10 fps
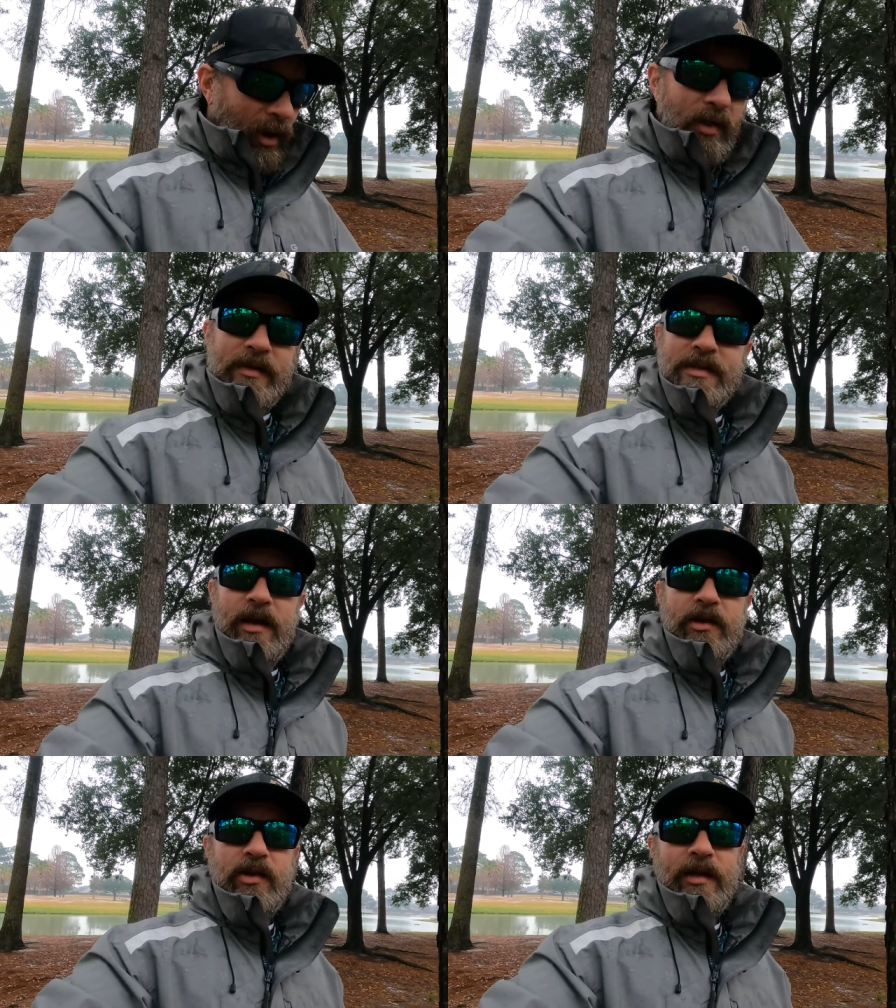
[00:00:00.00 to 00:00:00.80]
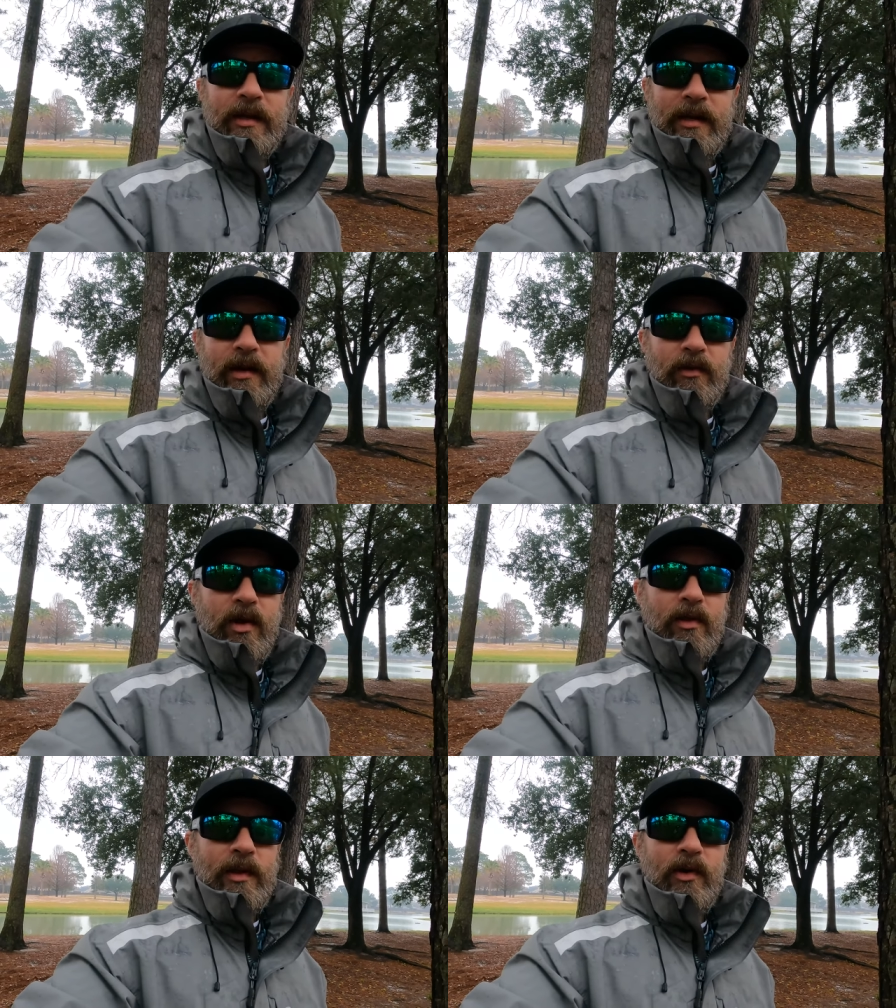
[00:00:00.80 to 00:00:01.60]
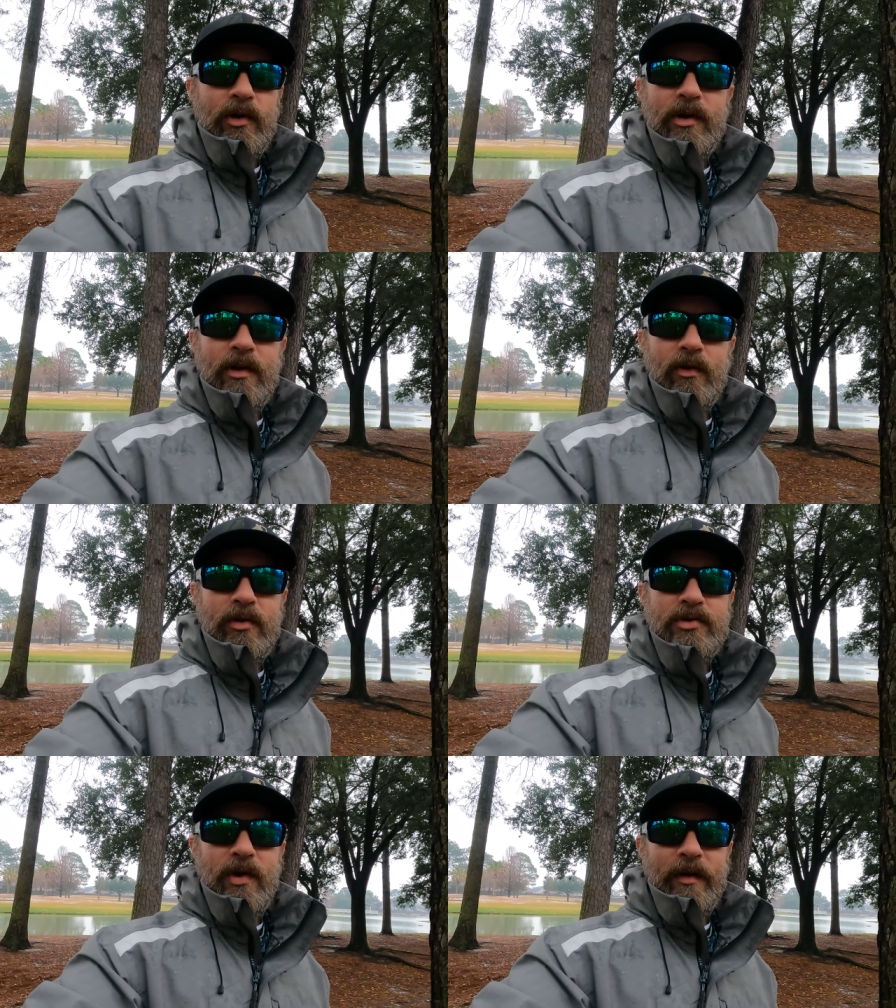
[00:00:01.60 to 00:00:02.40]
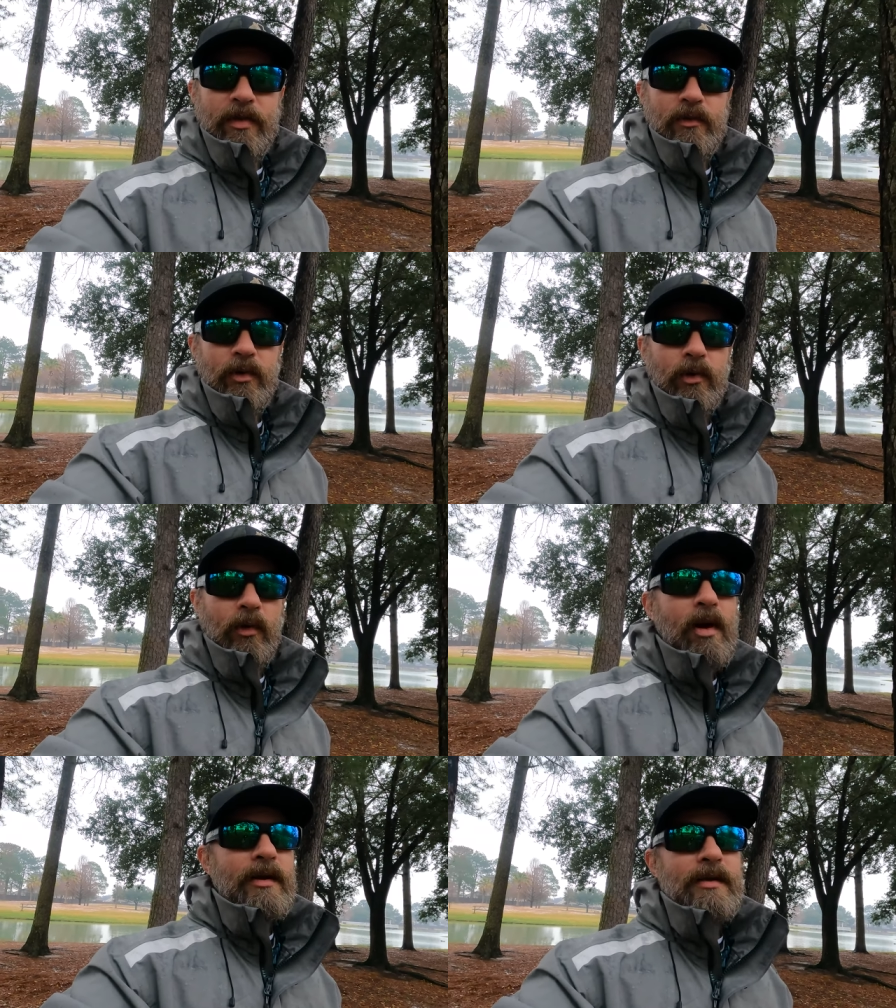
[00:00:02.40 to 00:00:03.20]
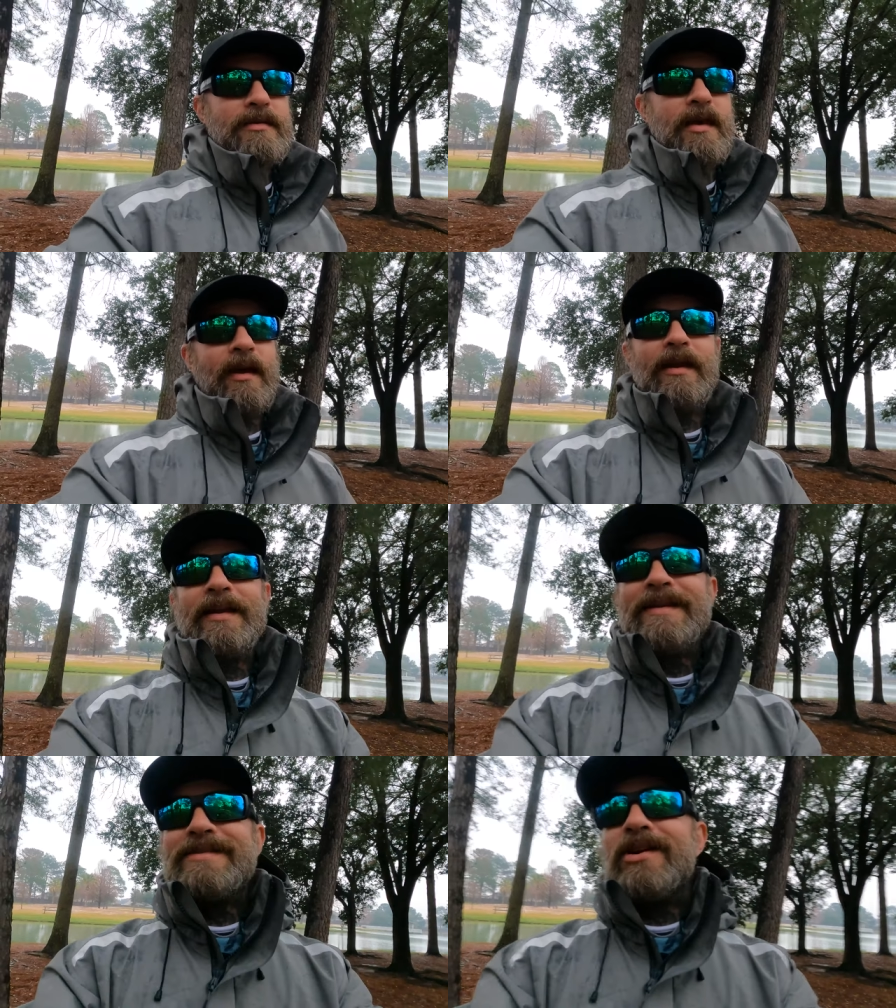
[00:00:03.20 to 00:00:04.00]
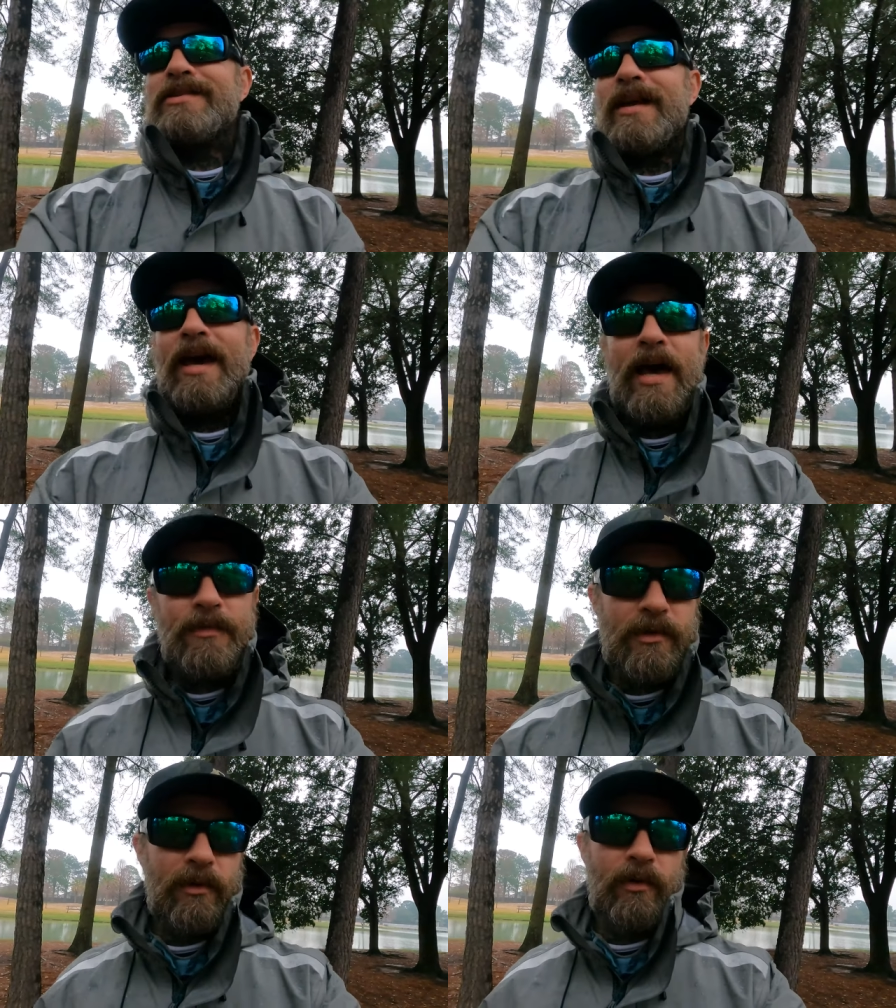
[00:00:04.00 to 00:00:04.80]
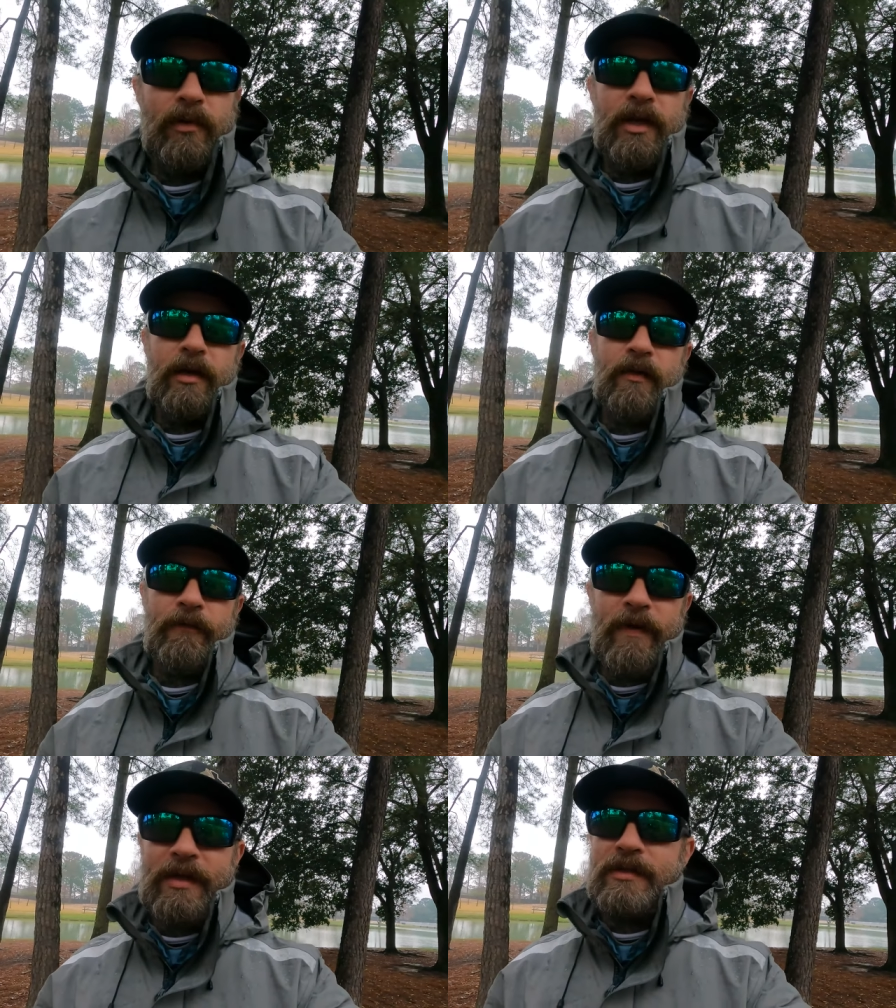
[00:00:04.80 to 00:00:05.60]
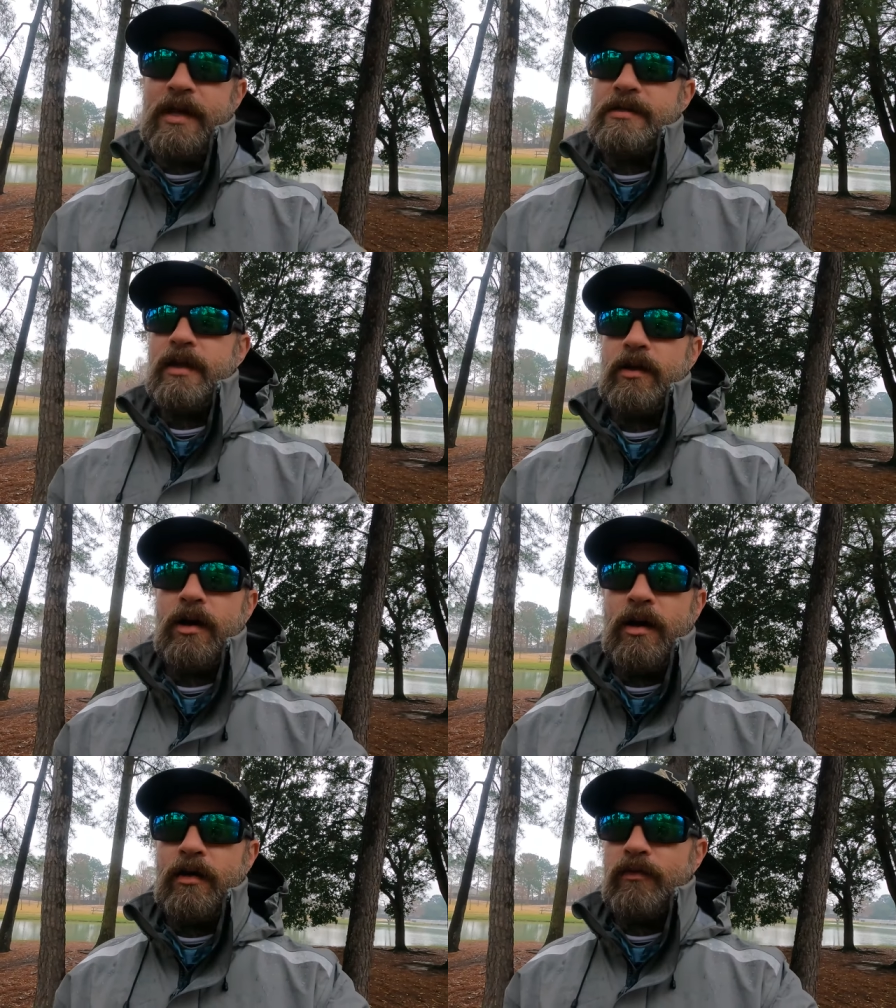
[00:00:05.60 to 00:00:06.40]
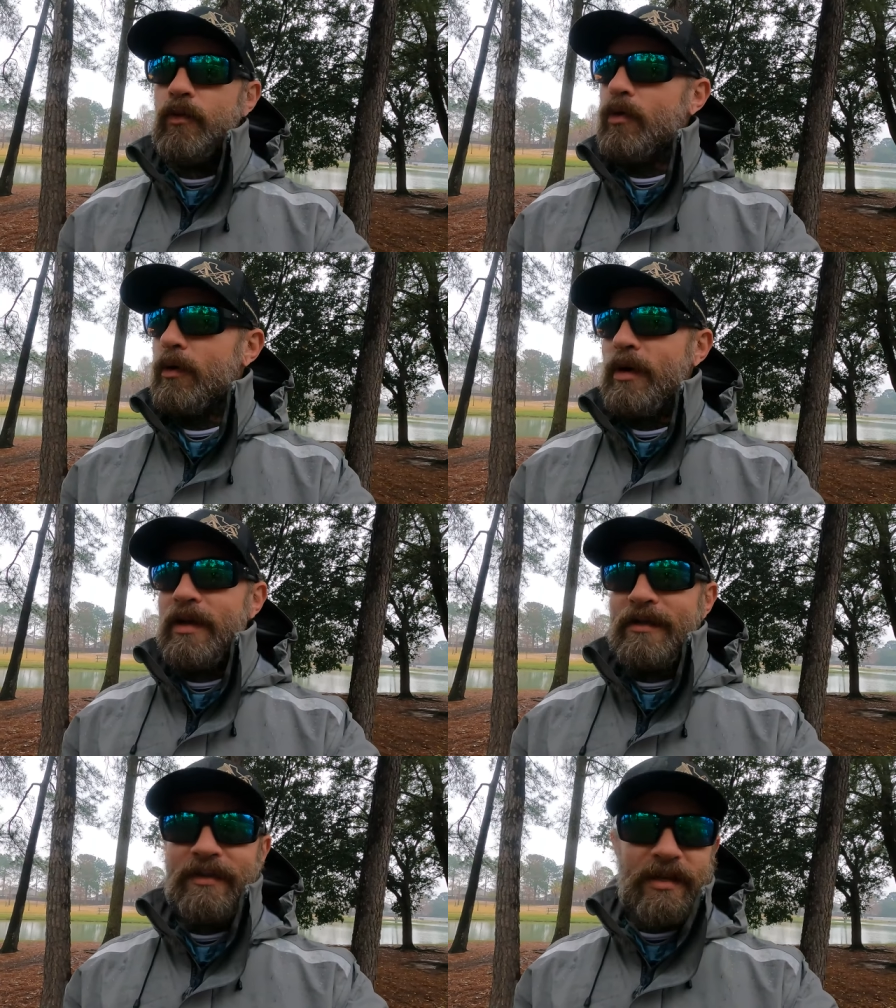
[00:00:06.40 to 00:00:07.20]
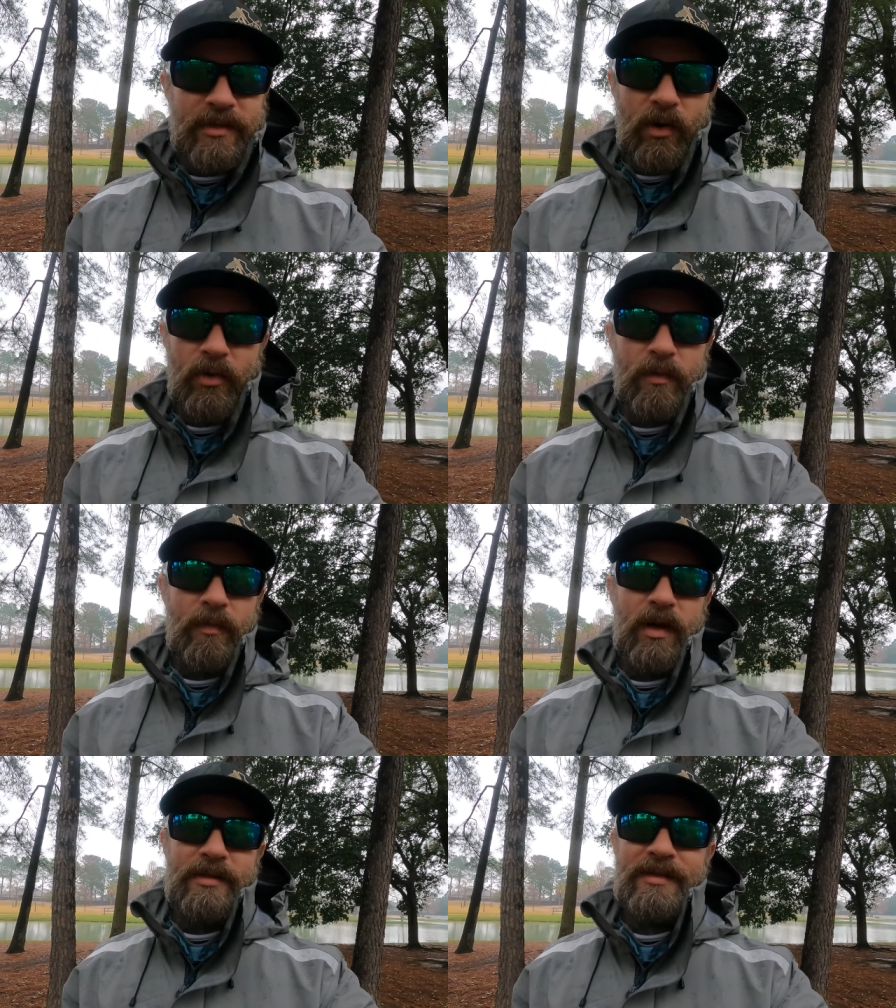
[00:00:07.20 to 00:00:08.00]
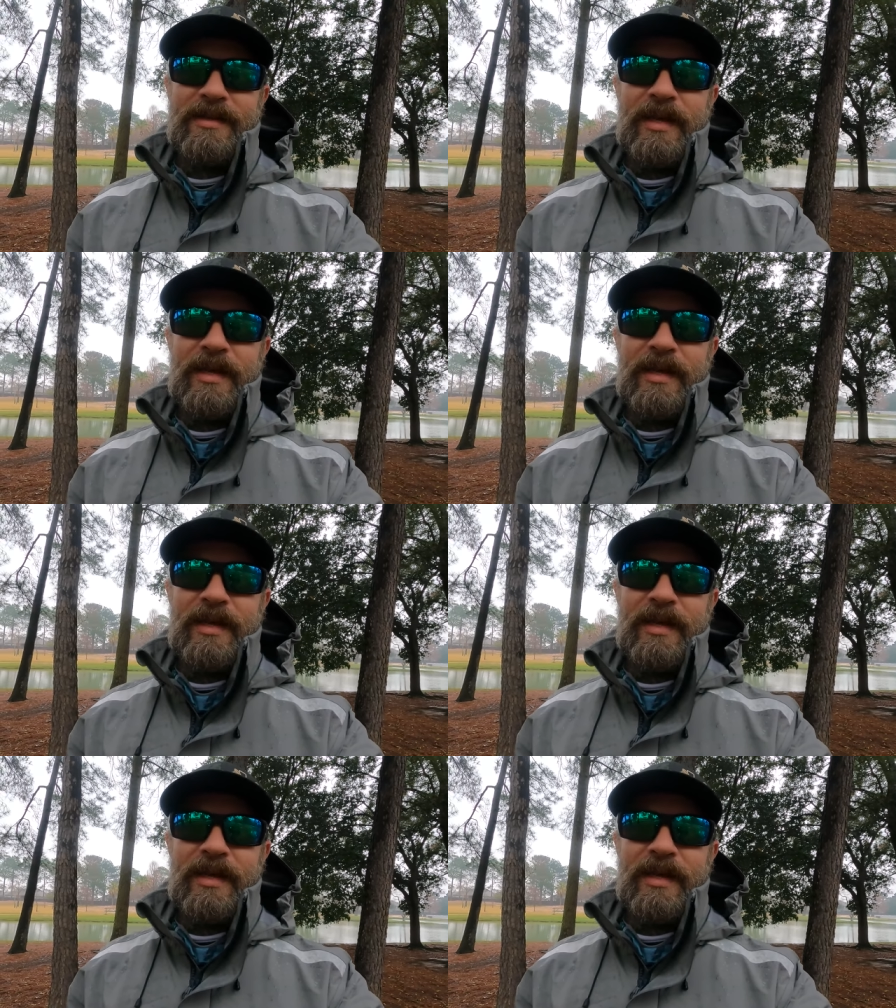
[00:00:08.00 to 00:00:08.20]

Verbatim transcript: all this gear you can get here locally, or you can order straight through Grundens, and it is just absolutely fantastic uh, for these colder months.